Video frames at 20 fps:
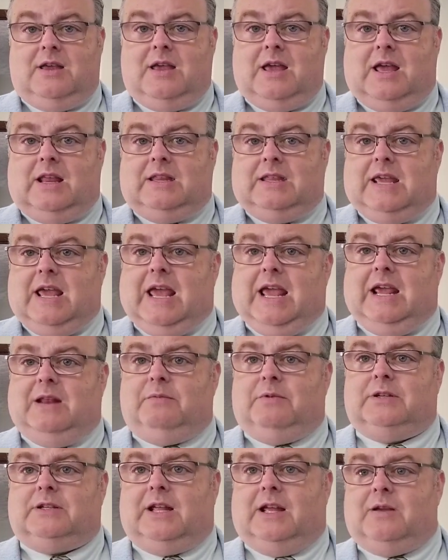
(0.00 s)
And Cain
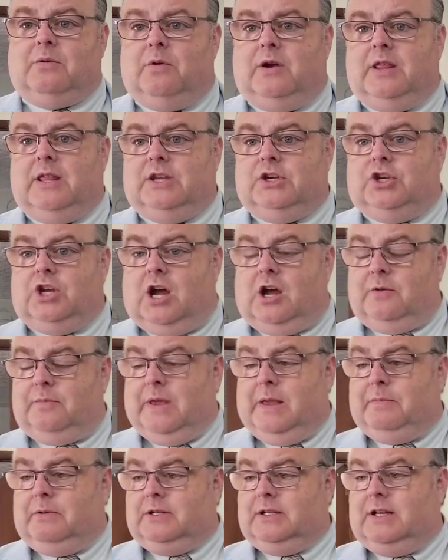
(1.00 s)
was like one of these young
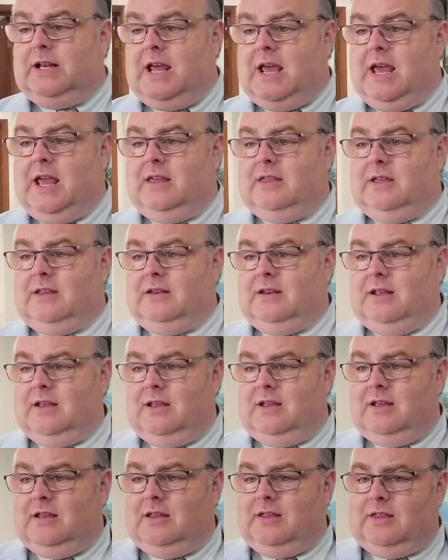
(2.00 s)
people today that
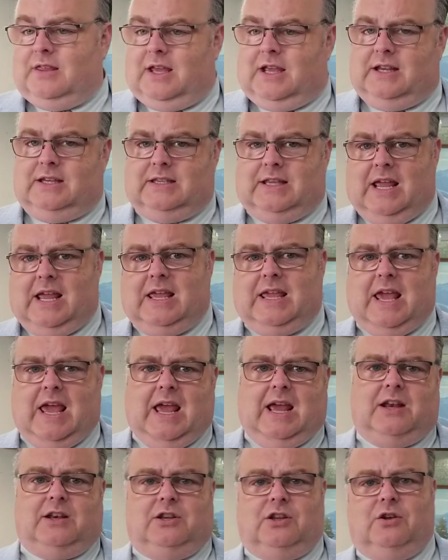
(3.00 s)
thinks they
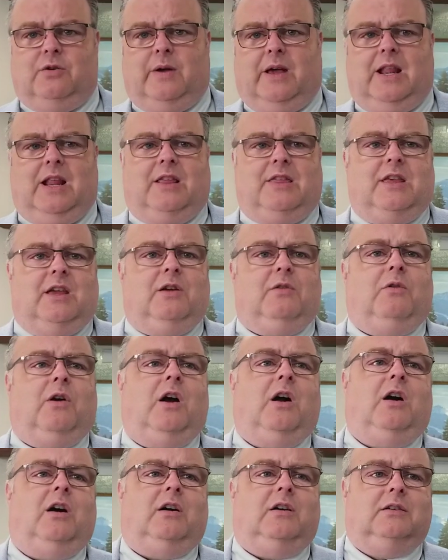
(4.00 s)
can't do anything
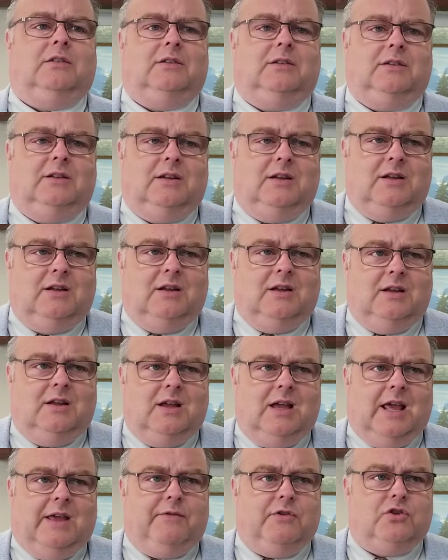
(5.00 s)
wrong.
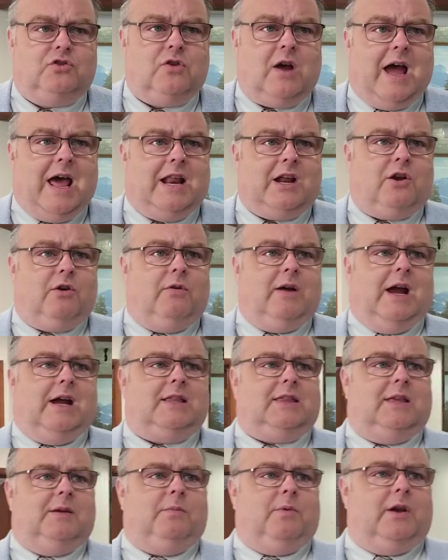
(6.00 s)
If you try to
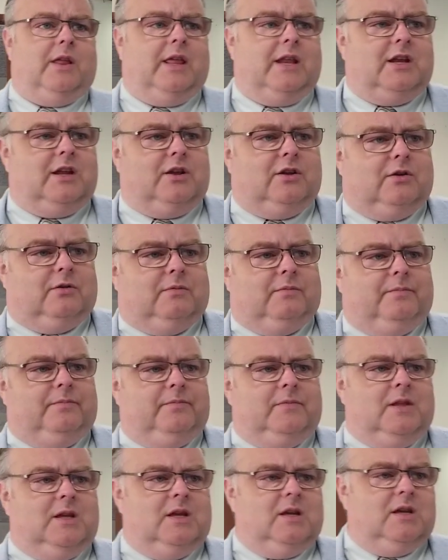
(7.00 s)
correct them, what do they do?
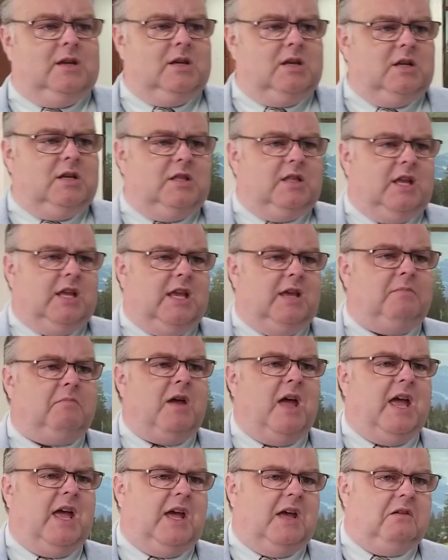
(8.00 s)
They get
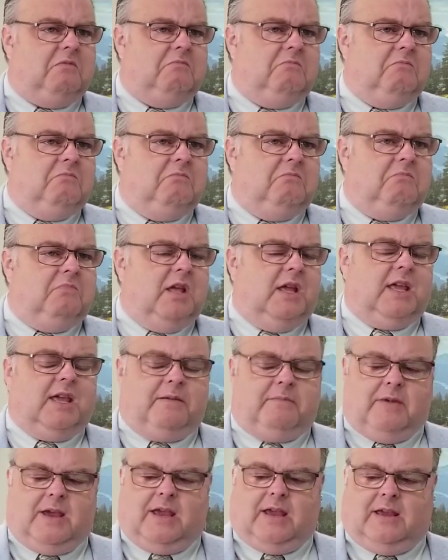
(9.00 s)
mad. They
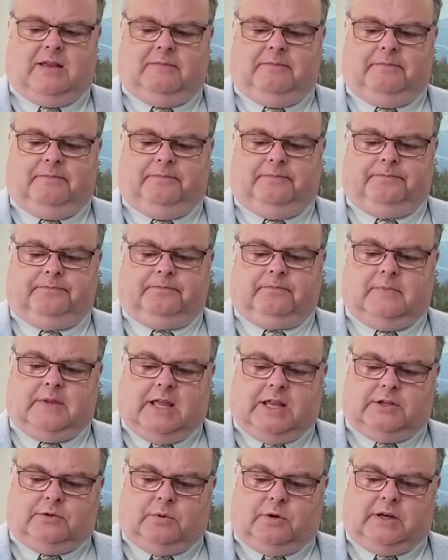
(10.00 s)
get mad.
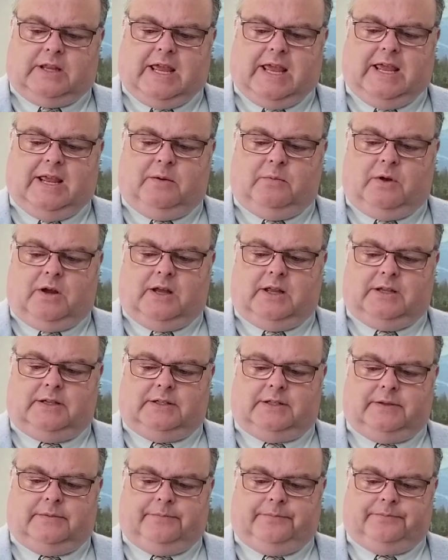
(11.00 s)
That's where Cain
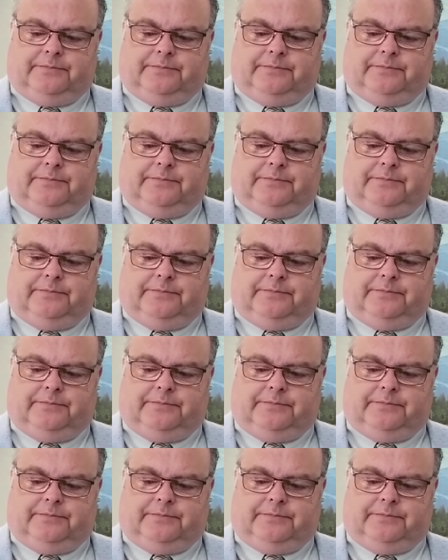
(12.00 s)
was.